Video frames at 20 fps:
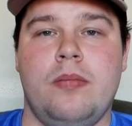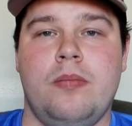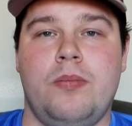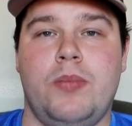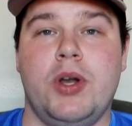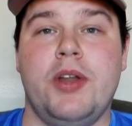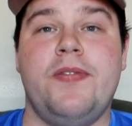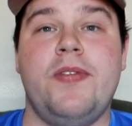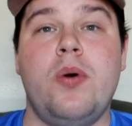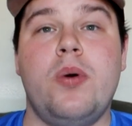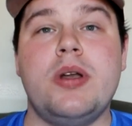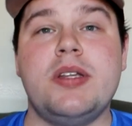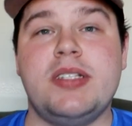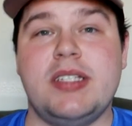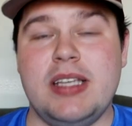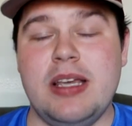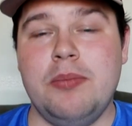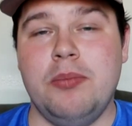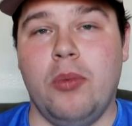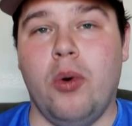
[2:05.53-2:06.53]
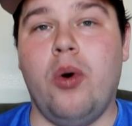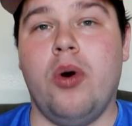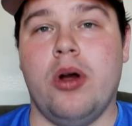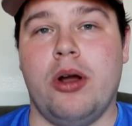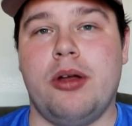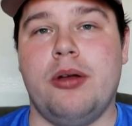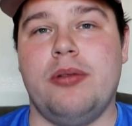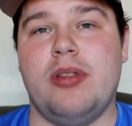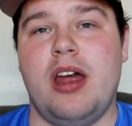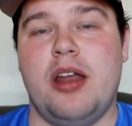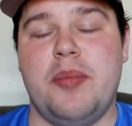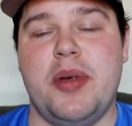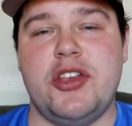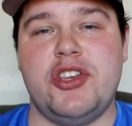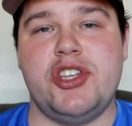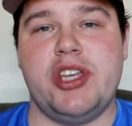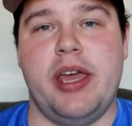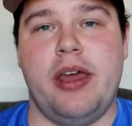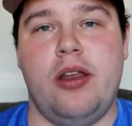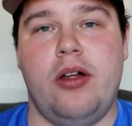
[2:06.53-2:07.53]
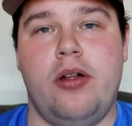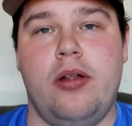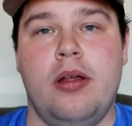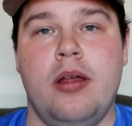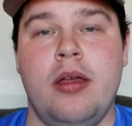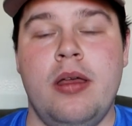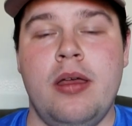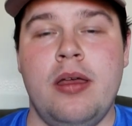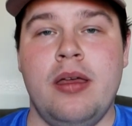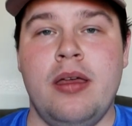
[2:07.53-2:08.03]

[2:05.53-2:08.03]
But if you want to see more, go down to my channel,